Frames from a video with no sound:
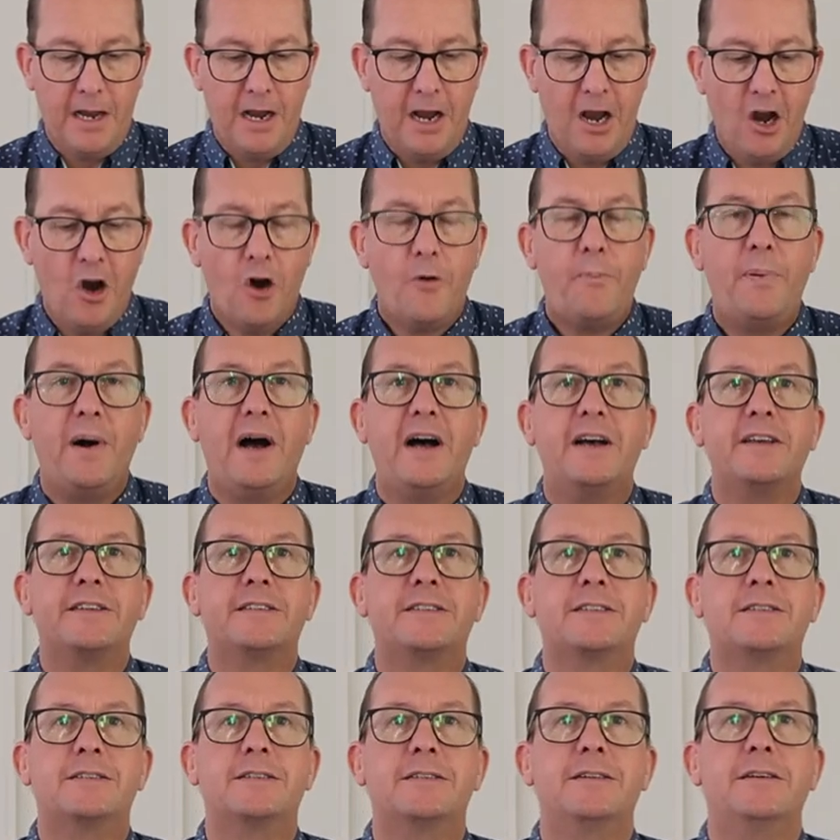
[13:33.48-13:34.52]
Help
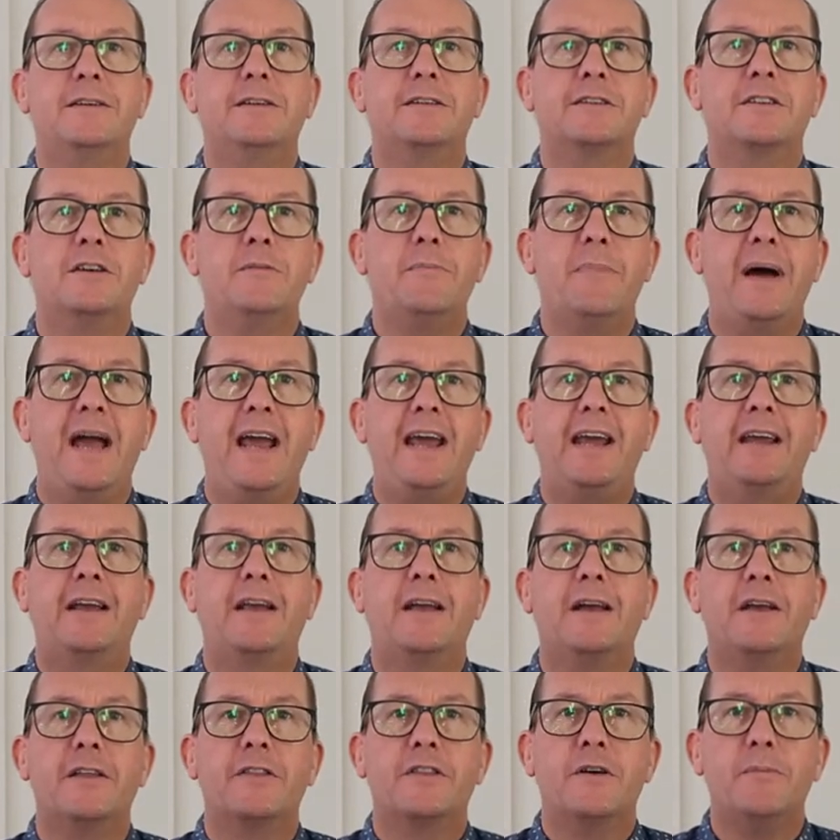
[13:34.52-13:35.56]
us to
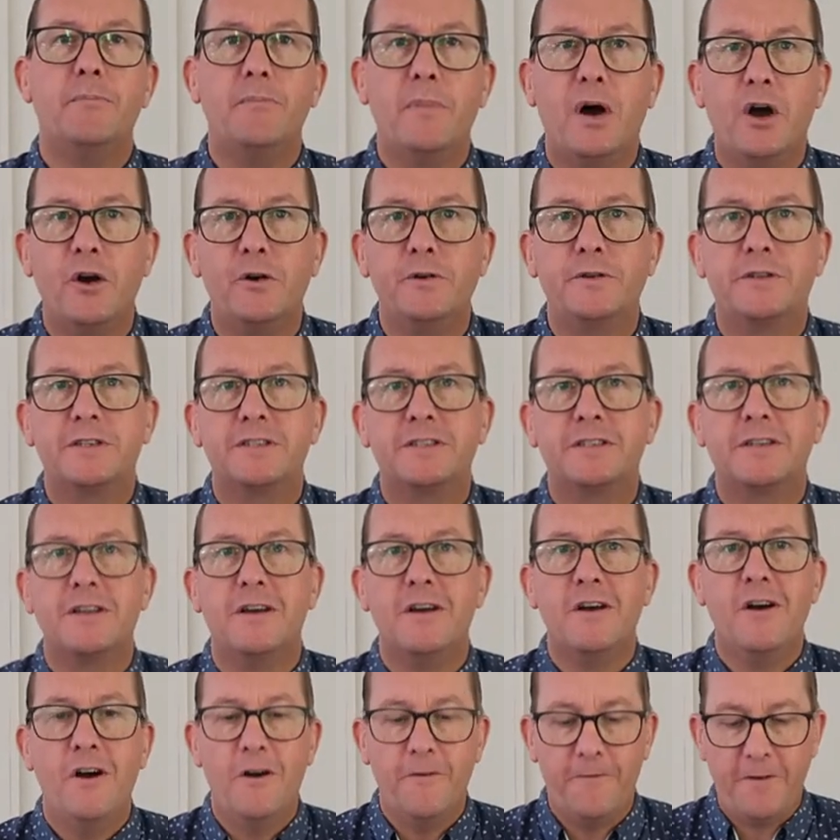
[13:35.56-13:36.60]
make the most
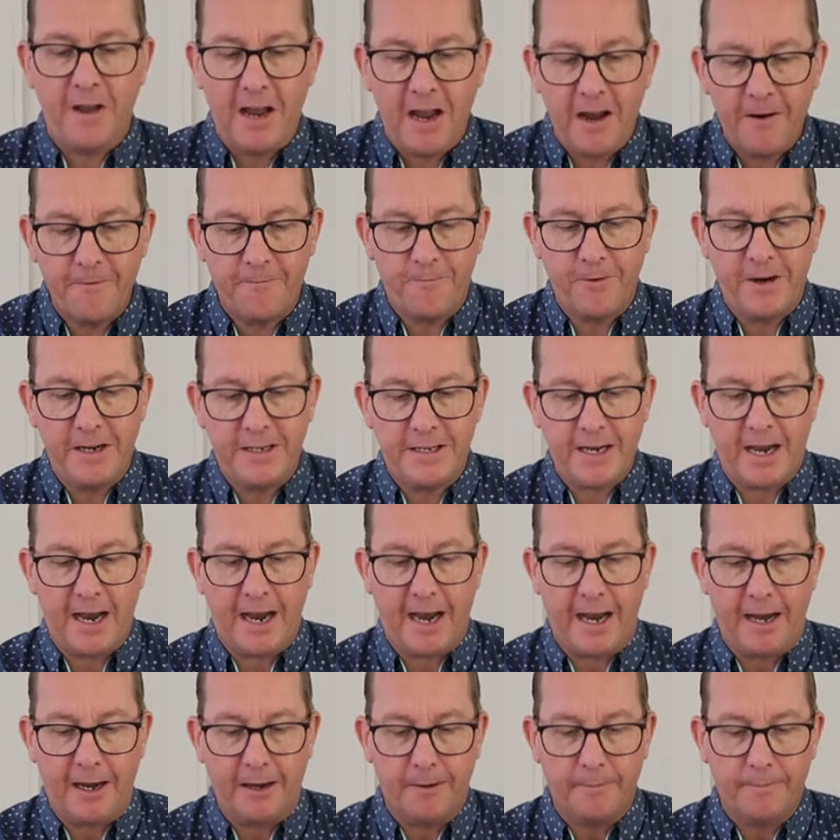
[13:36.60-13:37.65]
of every
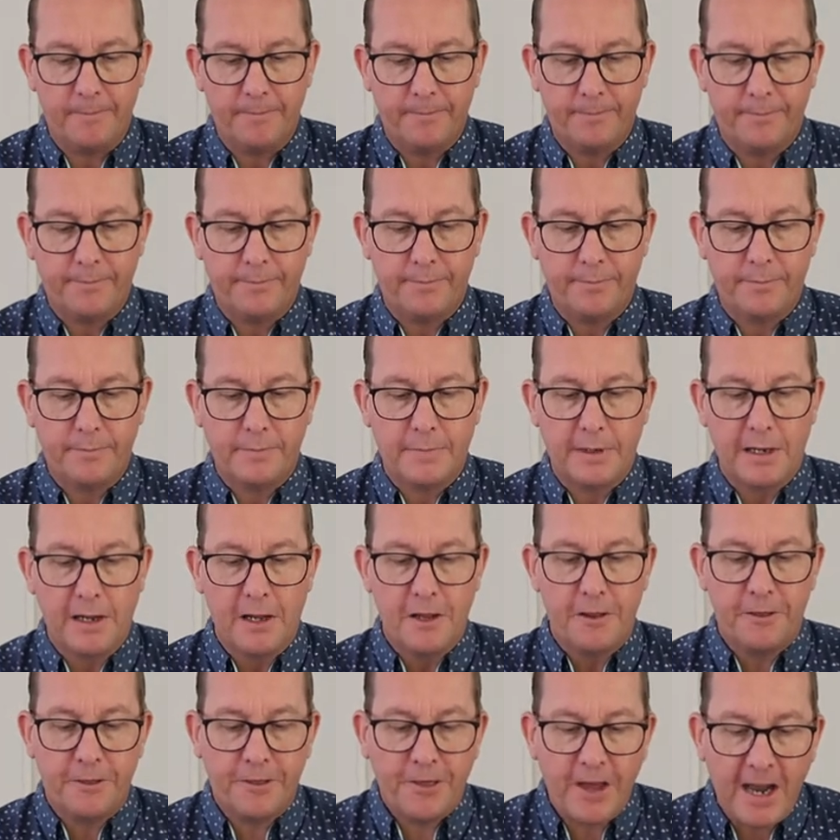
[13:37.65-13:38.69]
day.
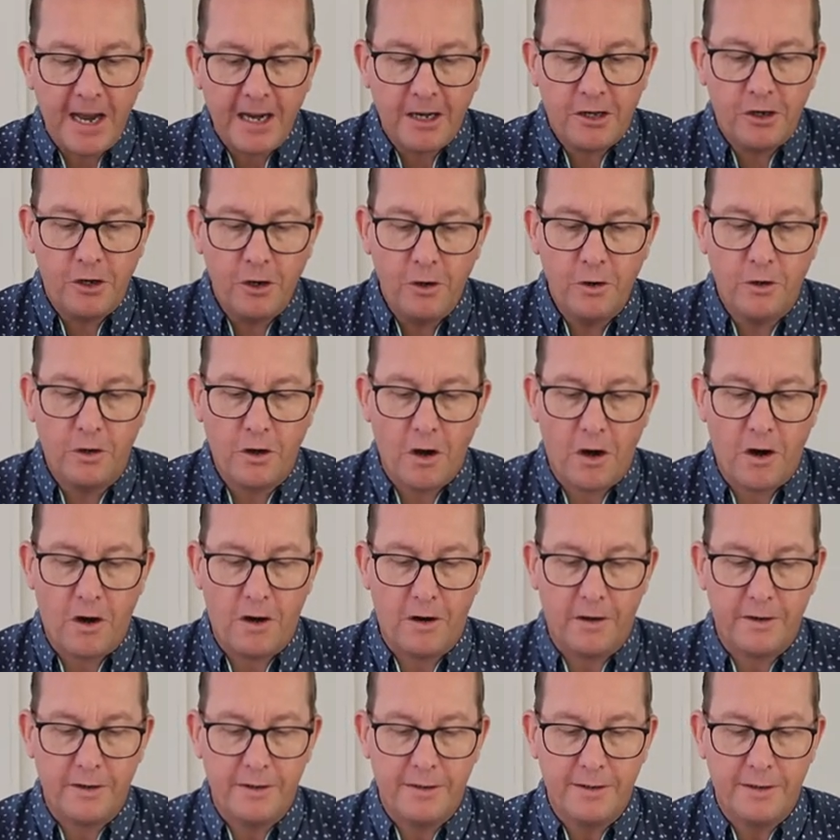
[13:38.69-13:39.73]
Thank you,
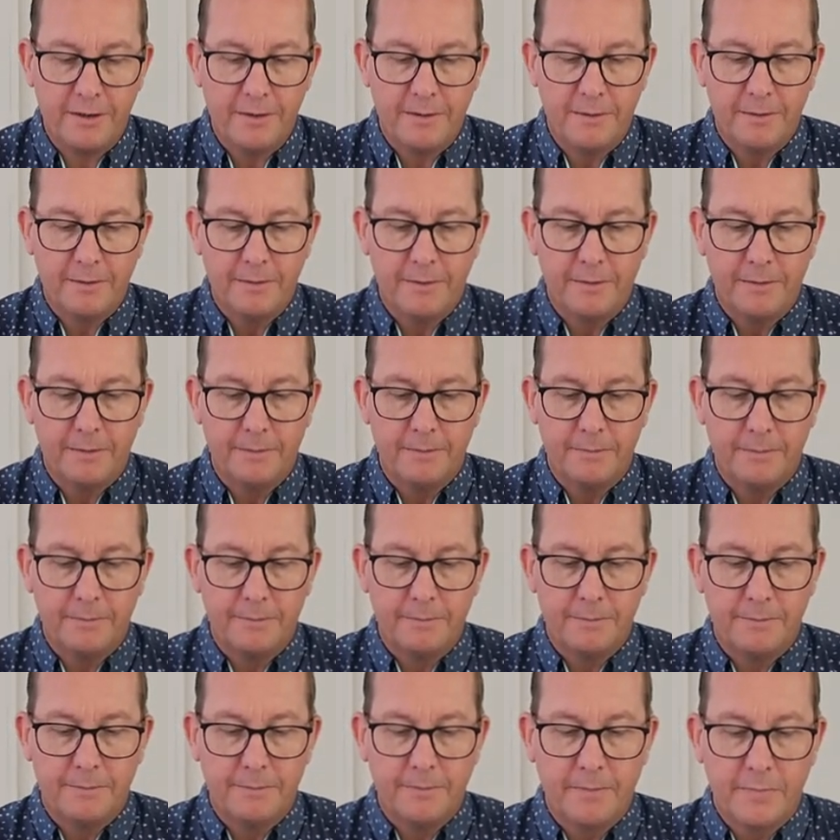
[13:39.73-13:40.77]
God,
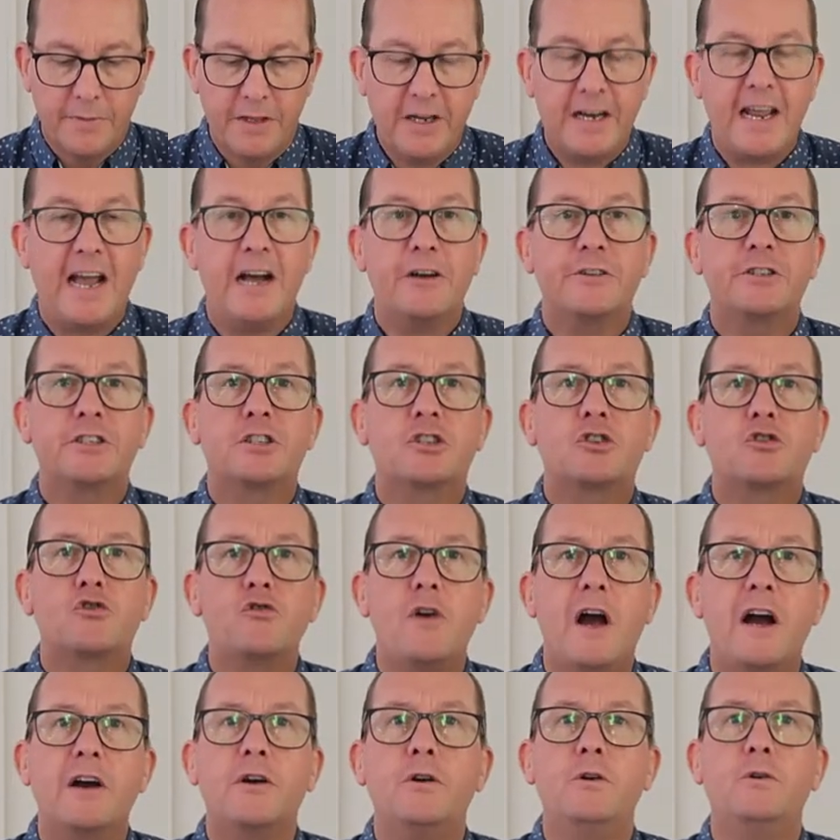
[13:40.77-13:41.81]
that our
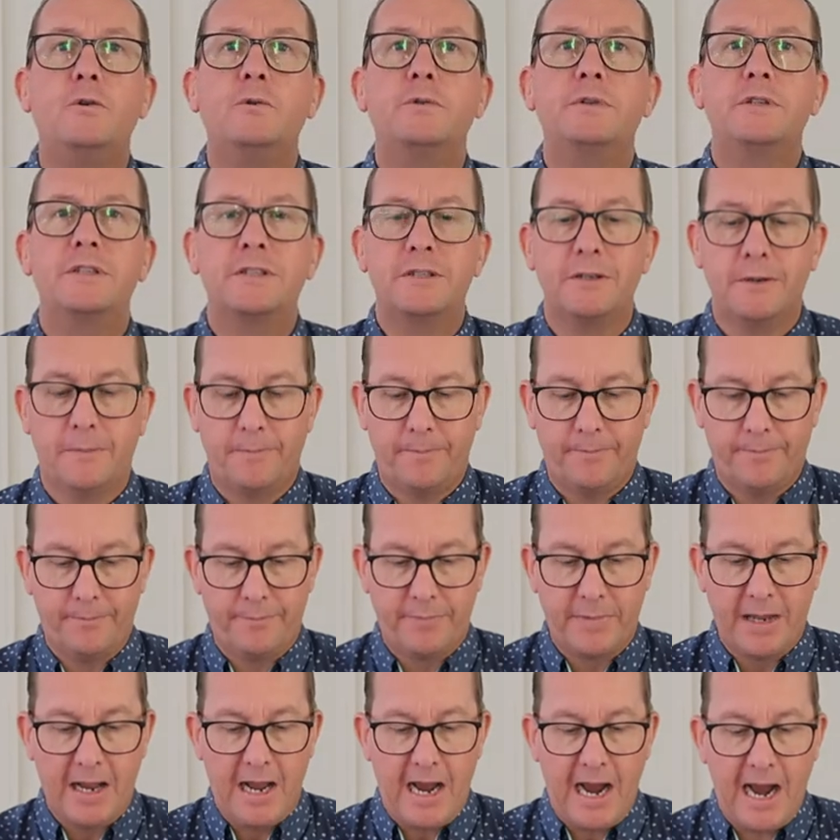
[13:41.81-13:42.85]
struggles
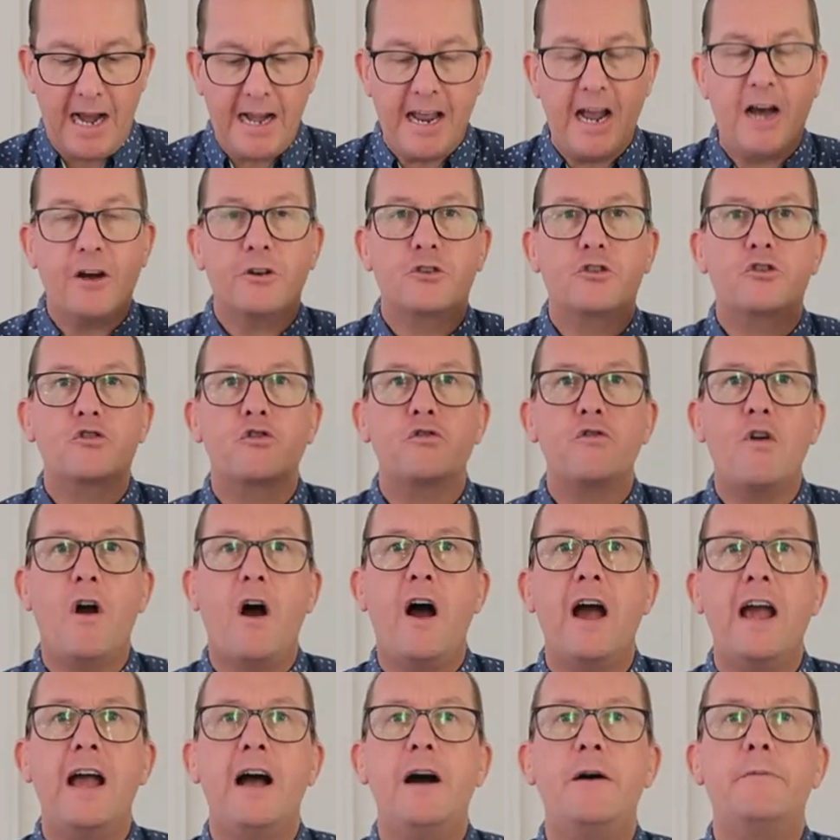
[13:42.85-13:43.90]
and our
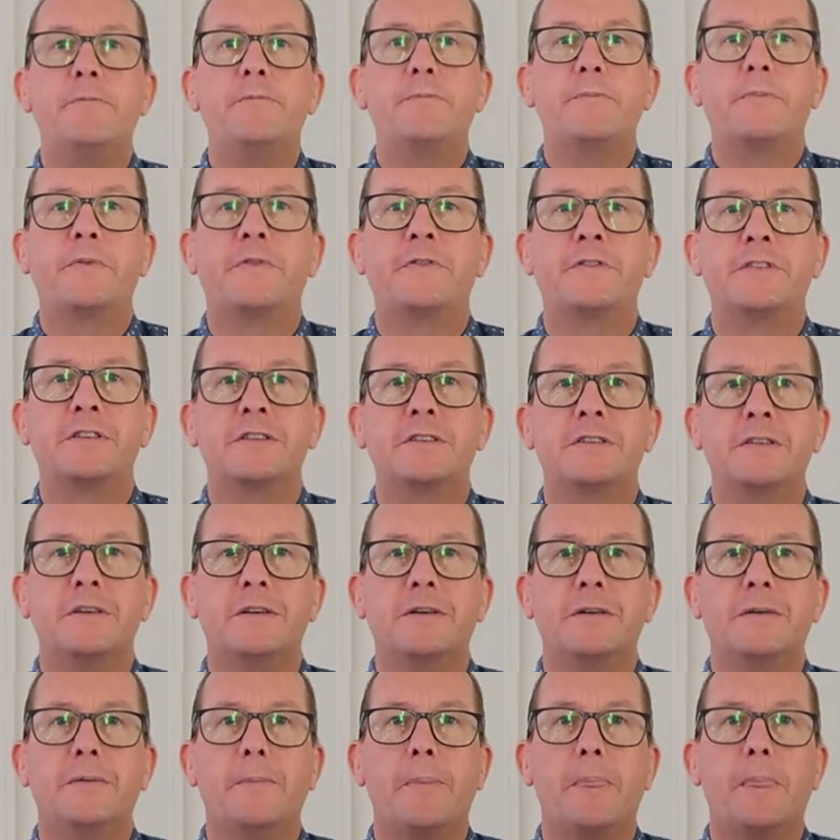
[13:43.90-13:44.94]
triumphs
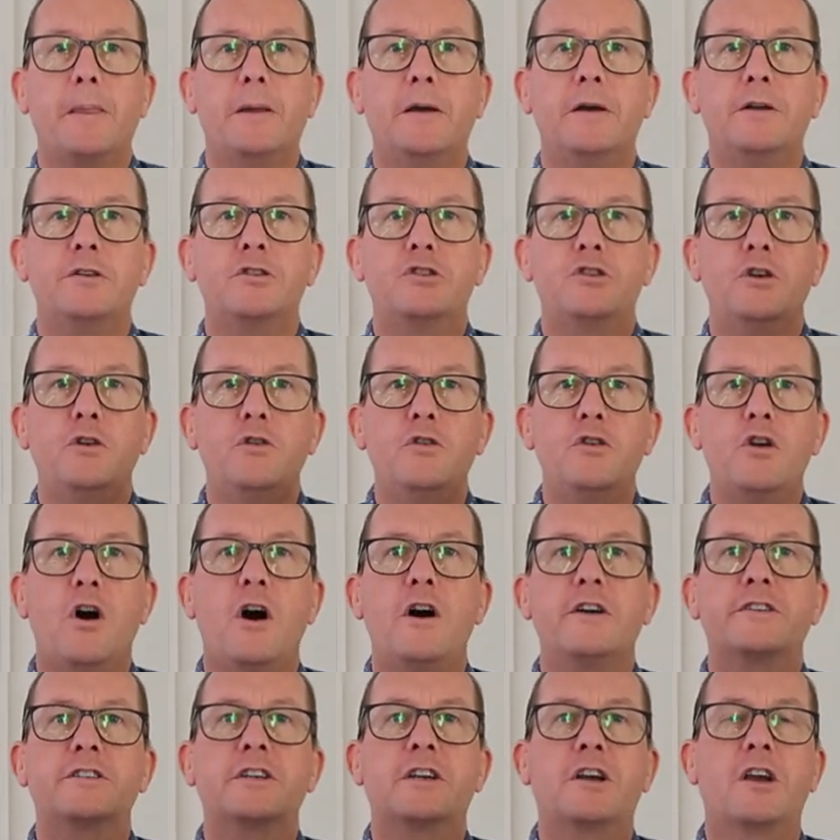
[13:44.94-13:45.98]
do
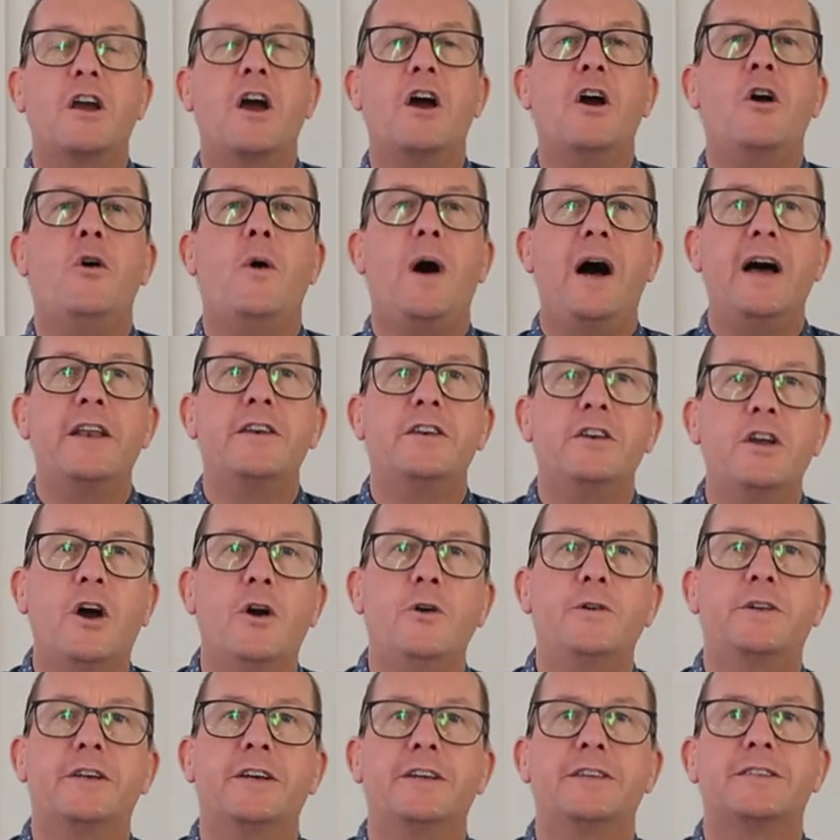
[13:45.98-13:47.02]
not go
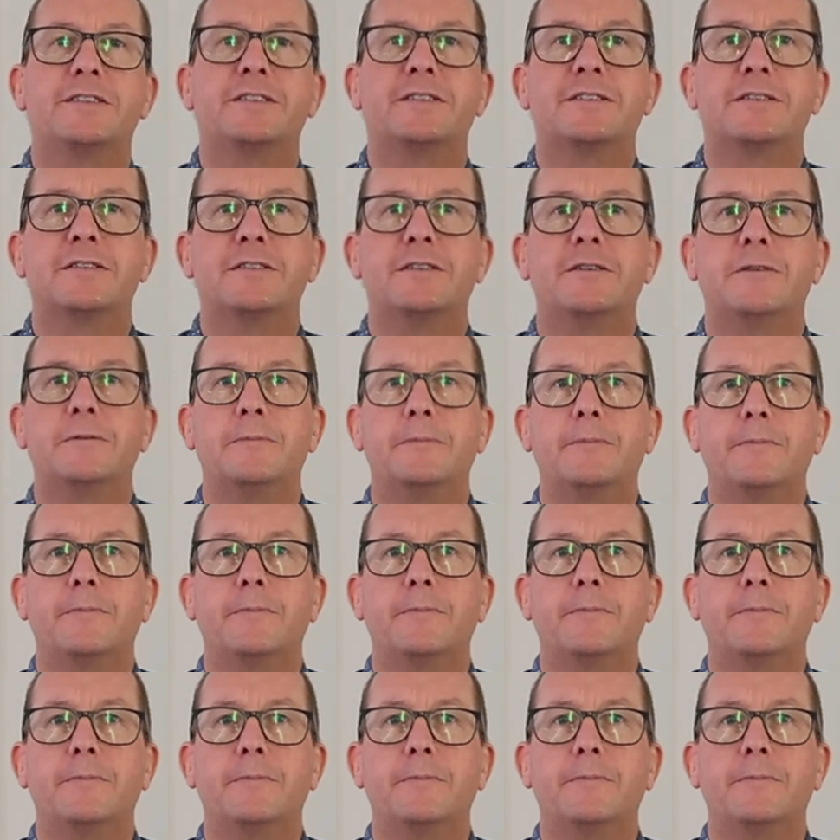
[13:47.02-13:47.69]
unnoticed,